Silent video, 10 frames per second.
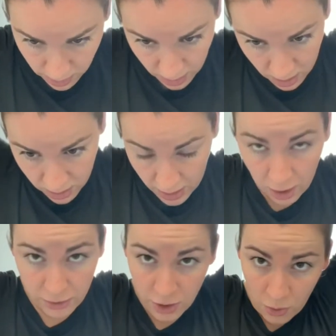And they
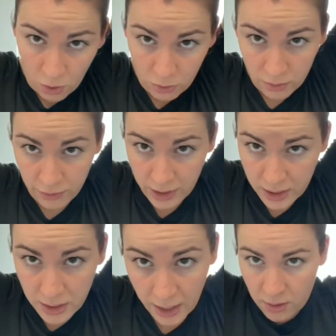also hold really
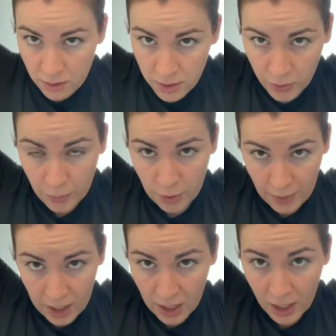tight. So I put
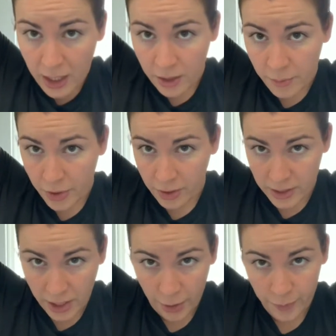my hair in a
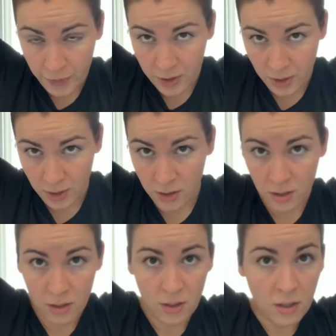ponytail,
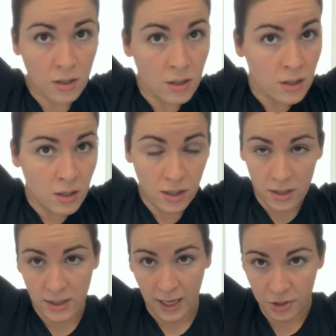and
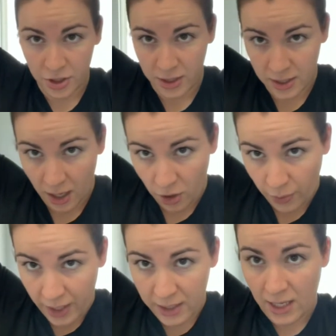this actually is not
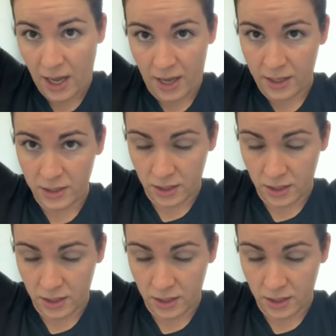quite as high as I